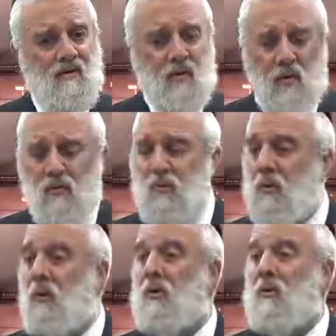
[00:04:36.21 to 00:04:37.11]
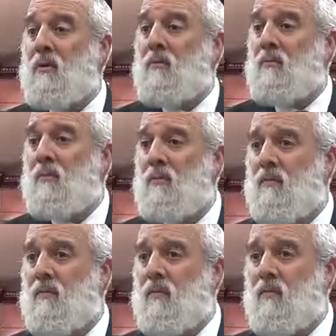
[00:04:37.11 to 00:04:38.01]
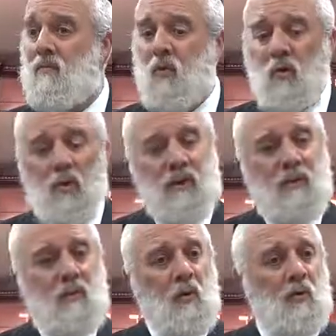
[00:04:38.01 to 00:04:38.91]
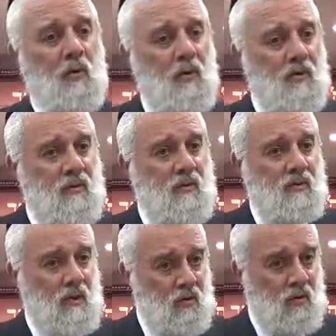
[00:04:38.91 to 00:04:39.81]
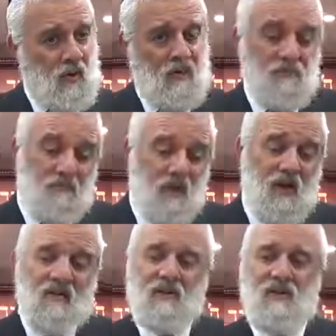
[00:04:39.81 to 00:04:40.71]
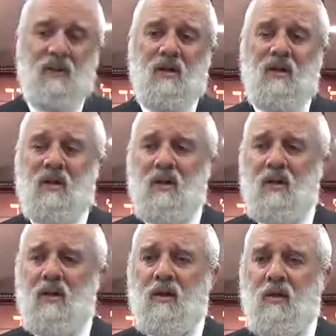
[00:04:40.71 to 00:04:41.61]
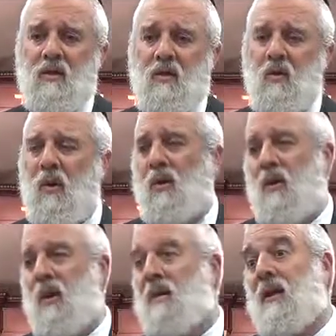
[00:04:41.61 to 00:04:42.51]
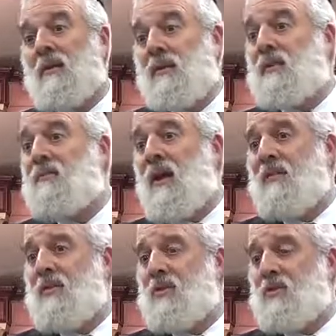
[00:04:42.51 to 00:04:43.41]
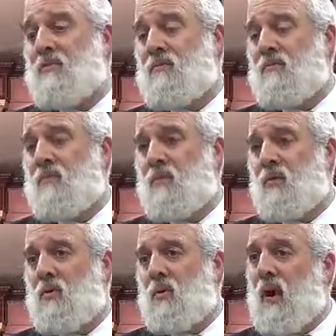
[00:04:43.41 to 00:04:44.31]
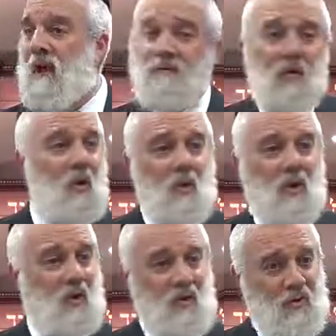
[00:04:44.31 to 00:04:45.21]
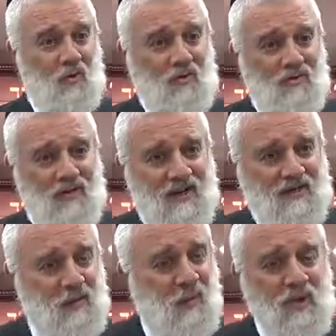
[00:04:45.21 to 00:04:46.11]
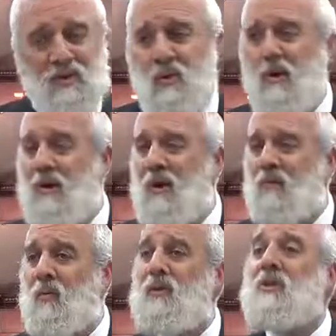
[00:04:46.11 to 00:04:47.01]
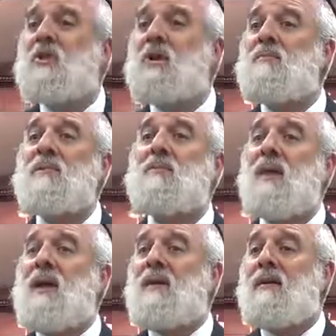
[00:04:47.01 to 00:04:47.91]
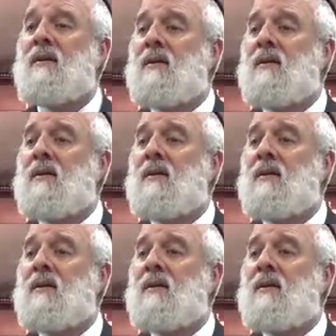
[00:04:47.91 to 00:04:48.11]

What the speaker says: If you don't learn, if you don't look at the blueprint, the Torah, then obviously you are at a disadvantage. You have no clue as to what is going on. What is Hashem's plan?